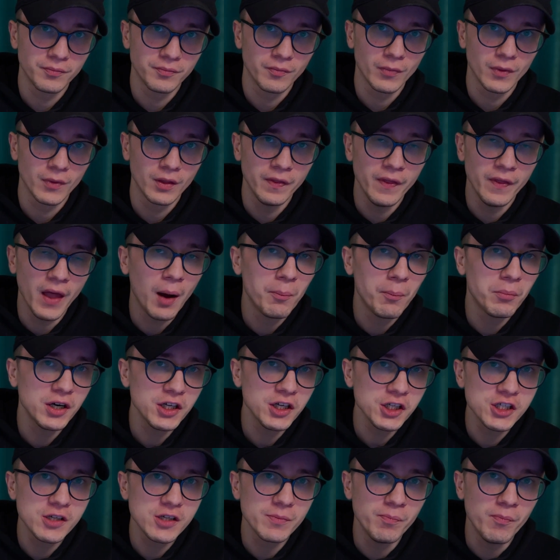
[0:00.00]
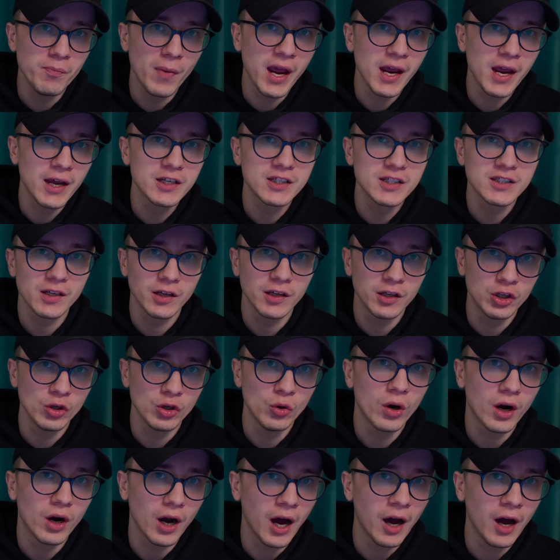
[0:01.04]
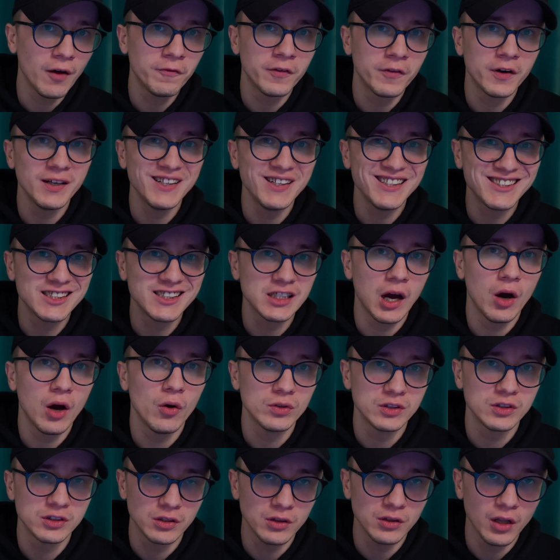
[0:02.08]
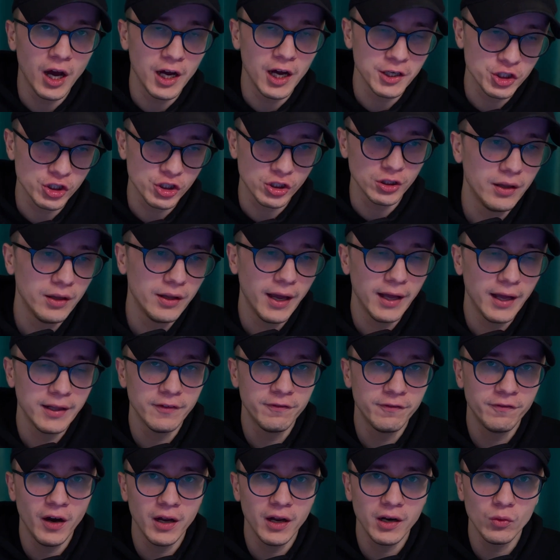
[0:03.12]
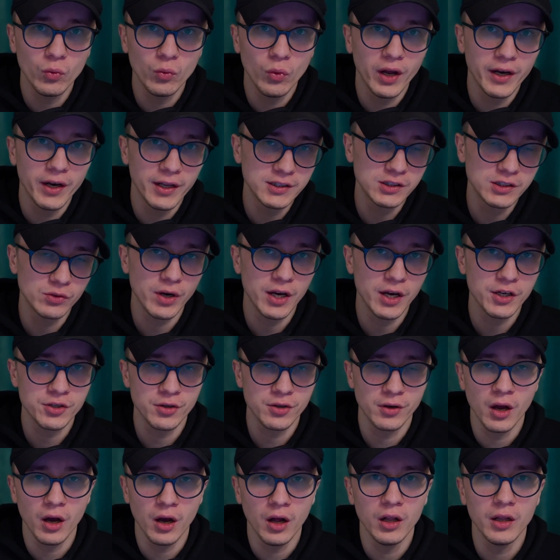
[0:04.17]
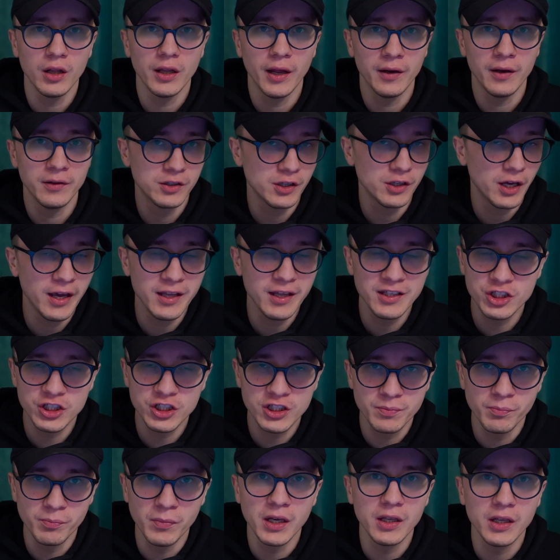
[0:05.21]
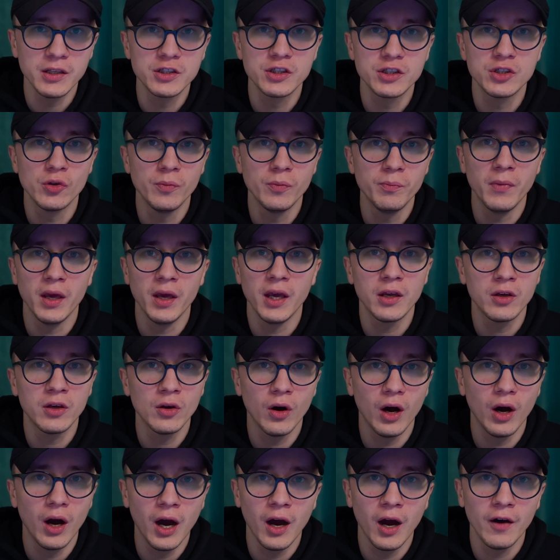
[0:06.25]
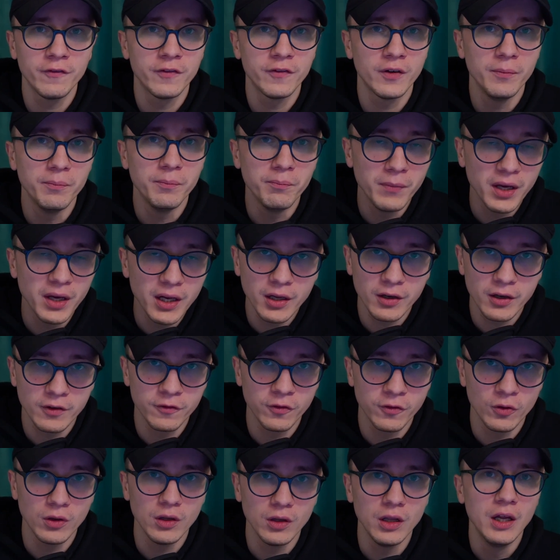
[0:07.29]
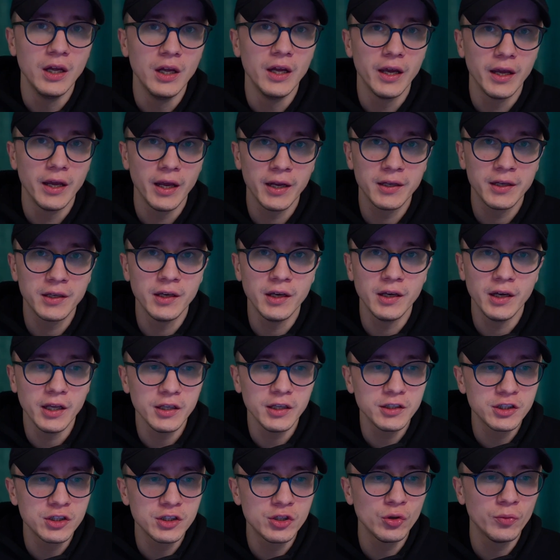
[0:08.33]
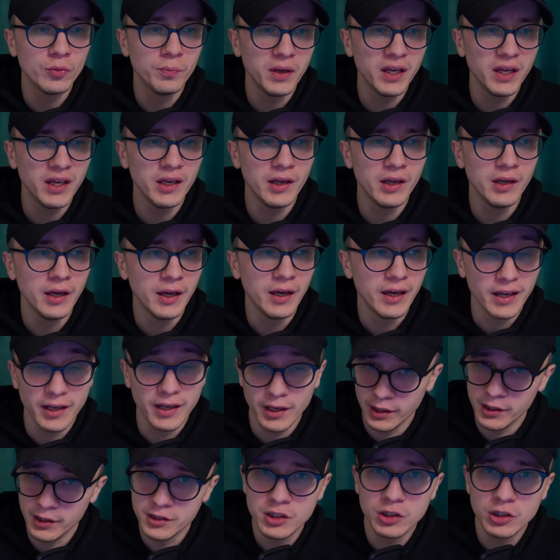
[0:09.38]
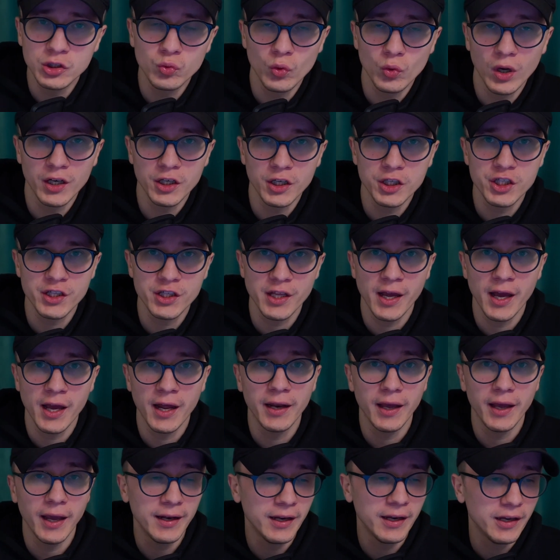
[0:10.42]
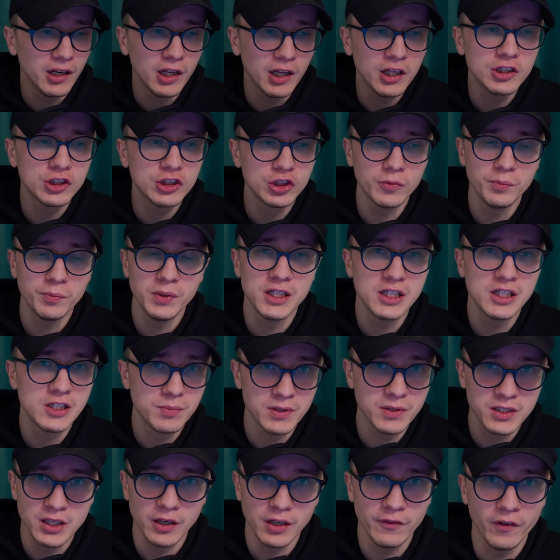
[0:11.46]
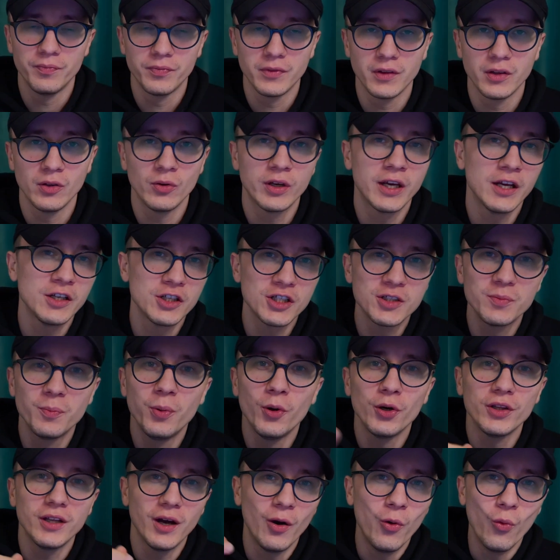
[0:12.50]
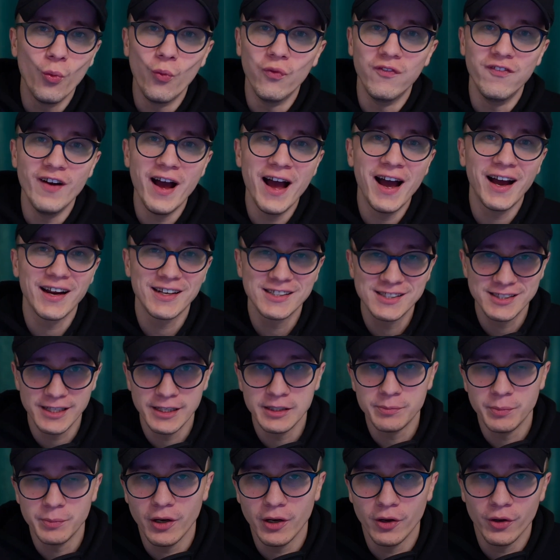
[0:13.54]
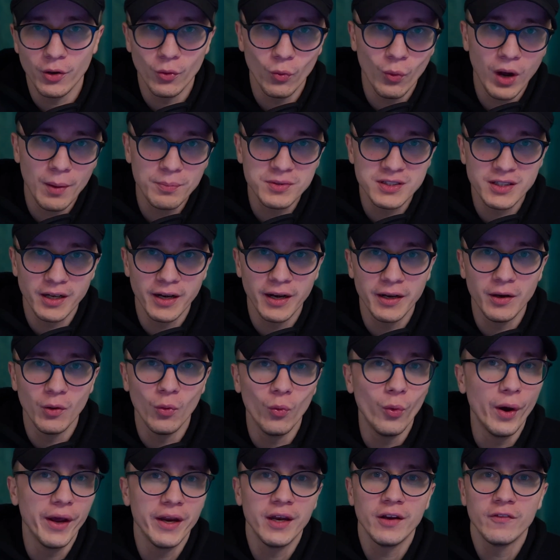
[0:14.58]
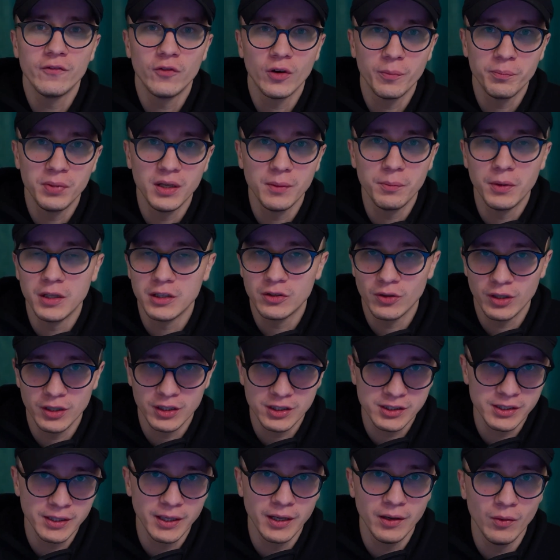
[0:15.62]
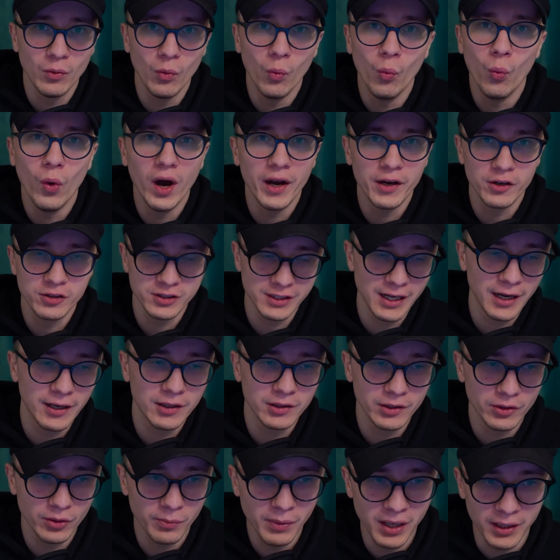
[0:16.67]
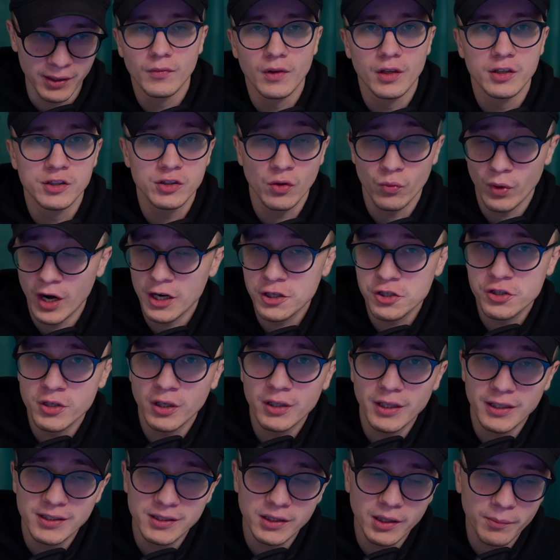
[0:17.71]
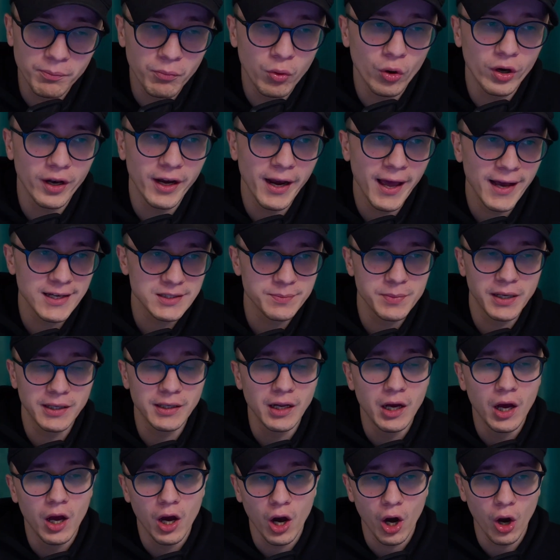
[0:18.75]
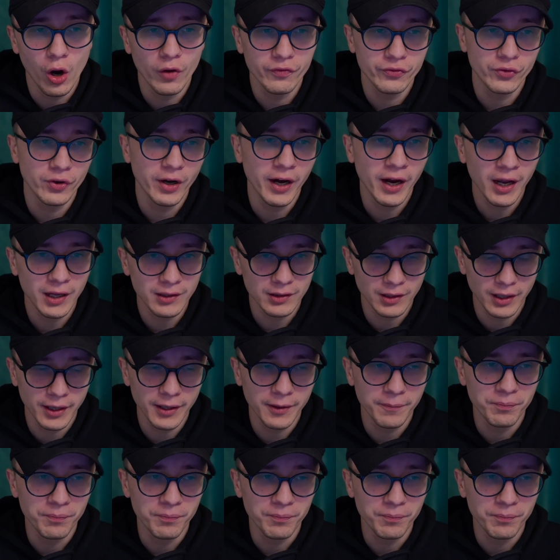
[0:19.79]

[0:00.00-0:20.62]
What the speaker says: Numbers makes your offer sounds logical. And the final one is rational, and it just means to make your offer meaningful. It needs to be easy to understand, and it needs to be specific. You can just put a vague statement website waiting for people to understand what exactly you meant. So rational, it's an important aspect of your headline.